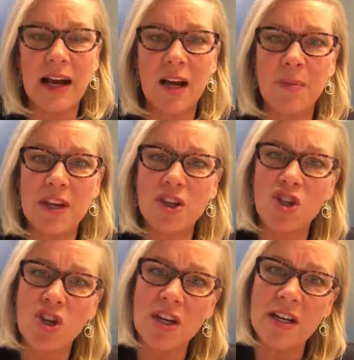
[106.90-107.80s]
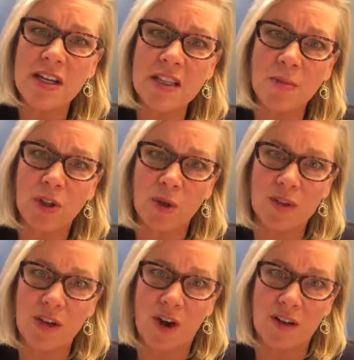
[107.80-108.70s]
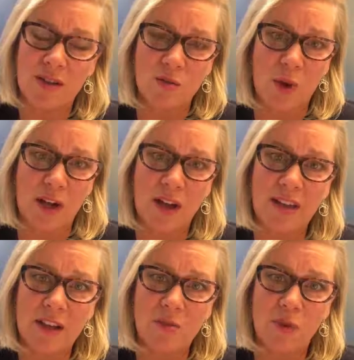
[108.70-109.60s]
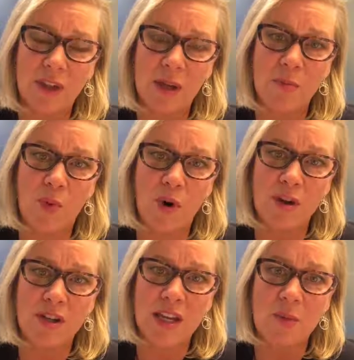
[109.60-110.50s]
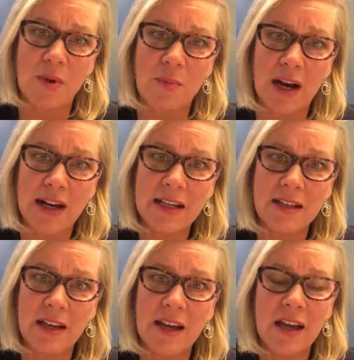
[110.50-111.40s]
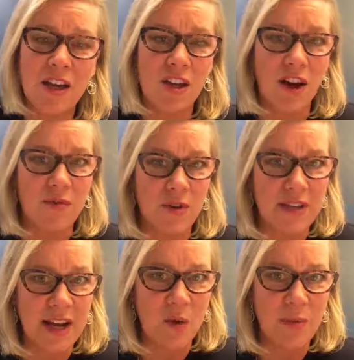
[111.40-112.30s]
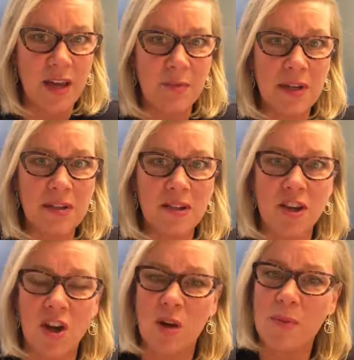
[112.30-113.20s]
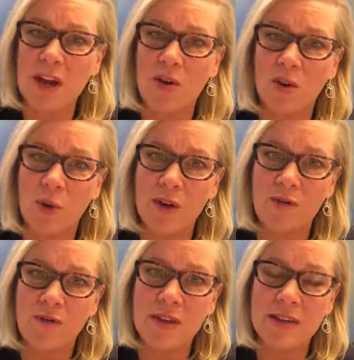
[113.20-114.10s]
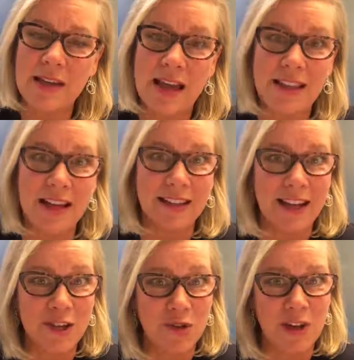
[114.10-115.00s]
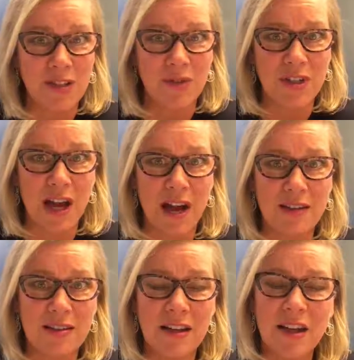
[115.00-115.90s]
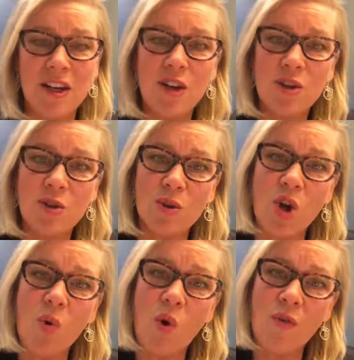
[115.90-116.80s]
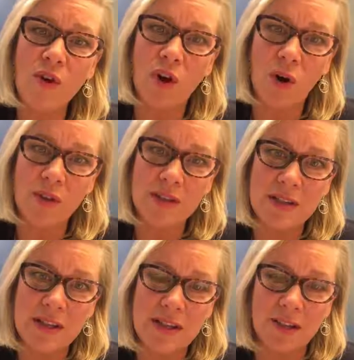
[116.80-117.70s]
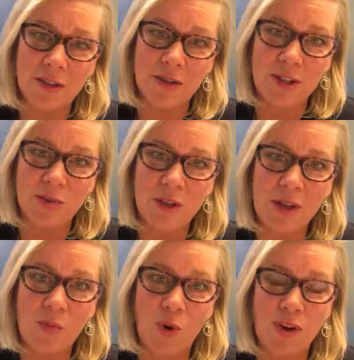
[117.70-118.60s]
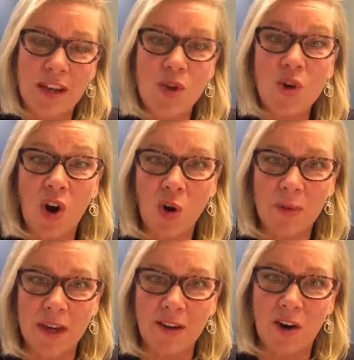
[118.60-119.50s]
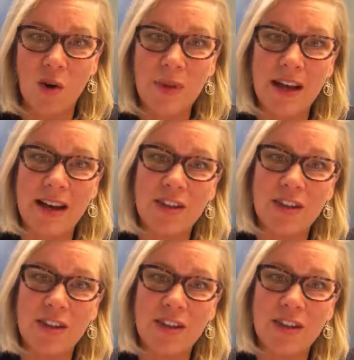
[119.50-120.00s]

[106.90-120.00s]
Because you're going to need some closing costs as well, and that's really important to keep in mind. You'll have your down payment, you got to pay your lawyer fees, and that land transfer tax. So to go over all these details, it's really important that you call me. Call me at